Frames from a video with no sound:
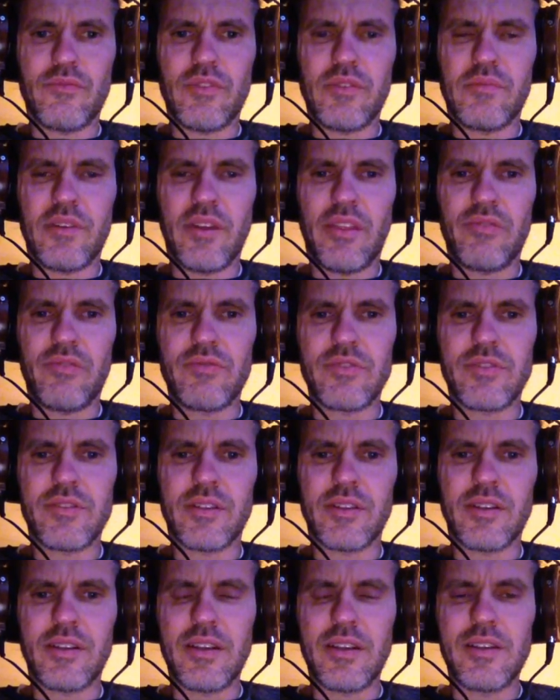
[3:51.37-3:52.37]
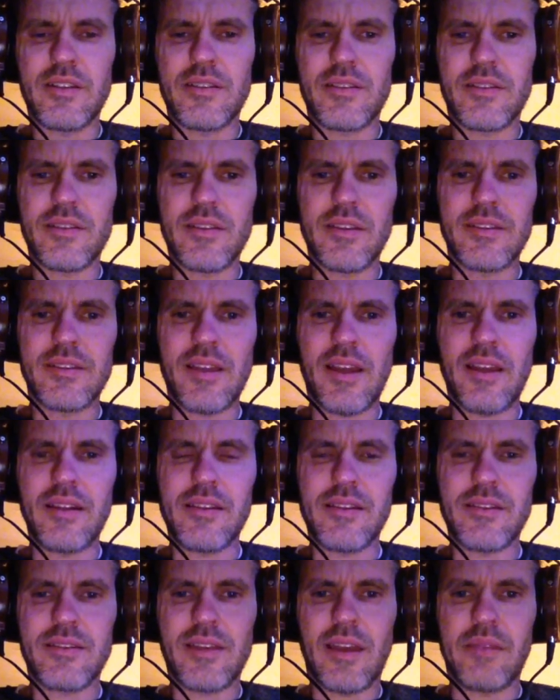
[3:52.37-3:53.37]
are my thoughts on it? It's
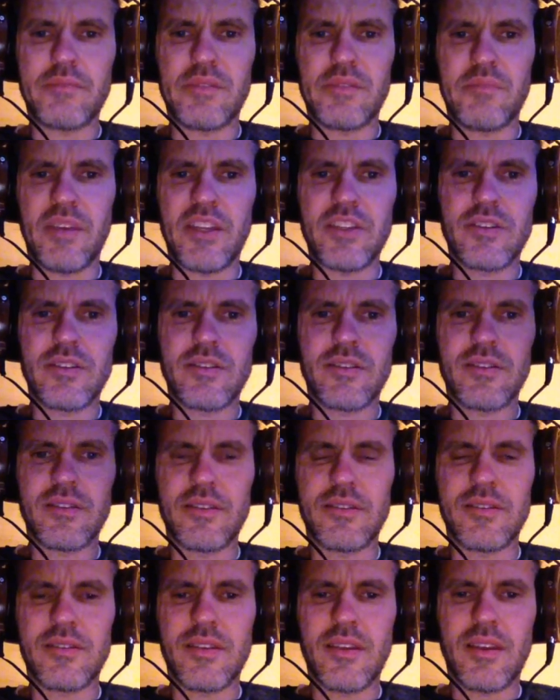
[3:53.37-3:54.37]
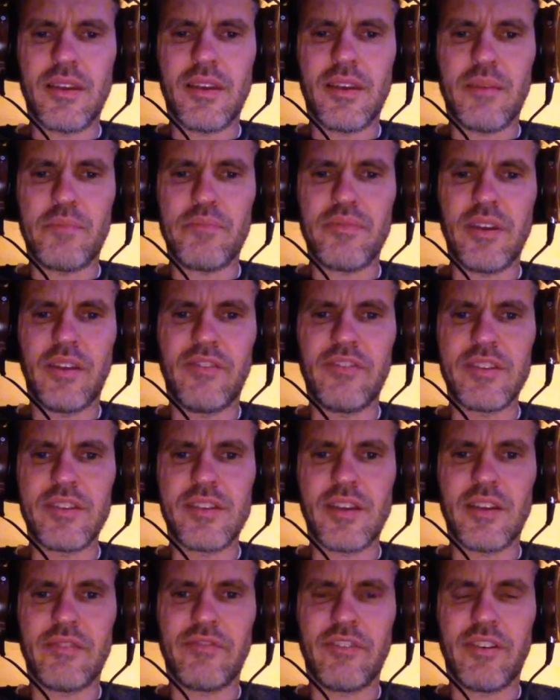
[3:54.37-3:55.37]
exactly the same dimensions as their
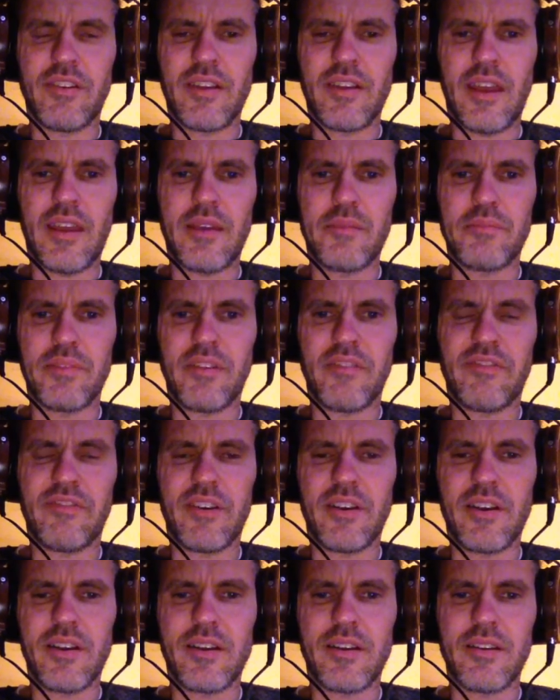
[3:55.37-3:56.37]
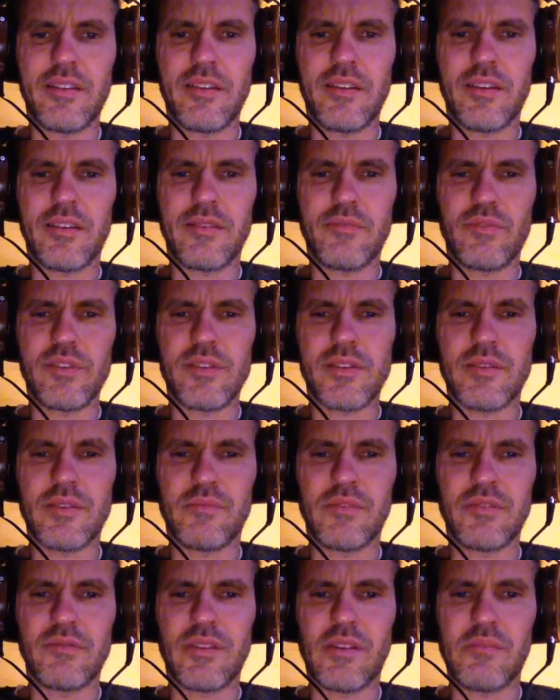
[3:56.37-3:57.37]
previous headphone amplifier. I think, what's the
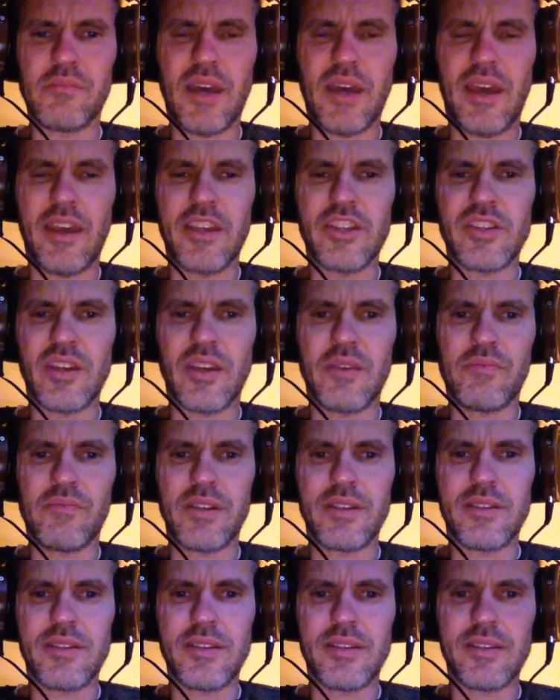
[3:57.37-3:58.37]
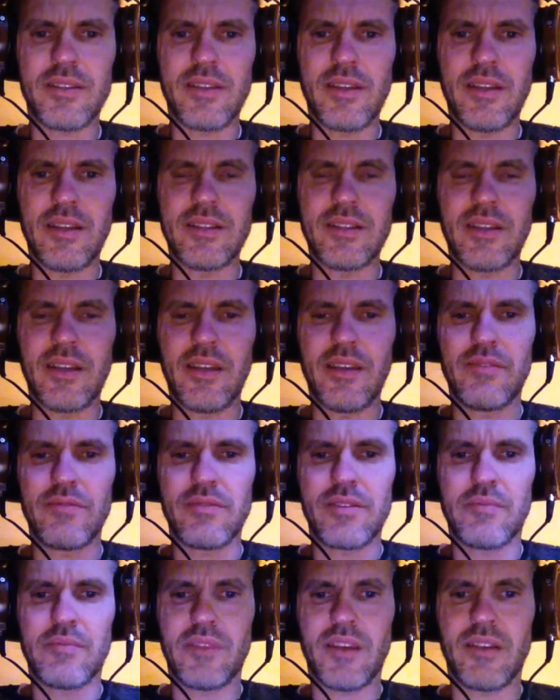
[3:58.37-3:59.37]
model number, HA160D or
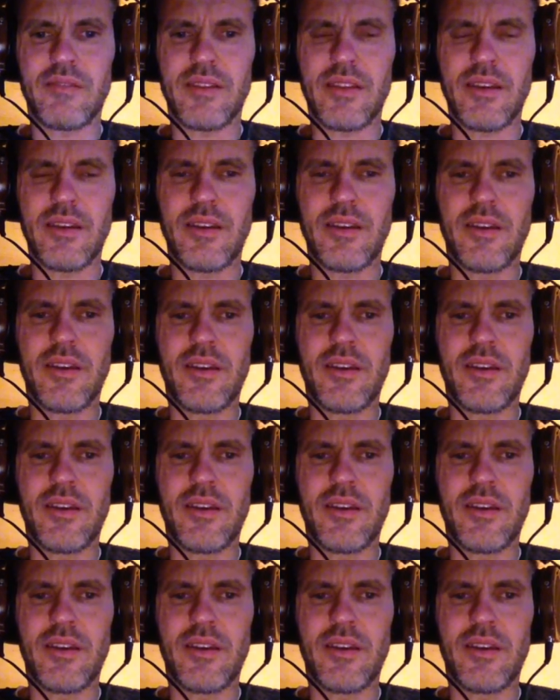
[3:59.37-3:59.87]
something or other.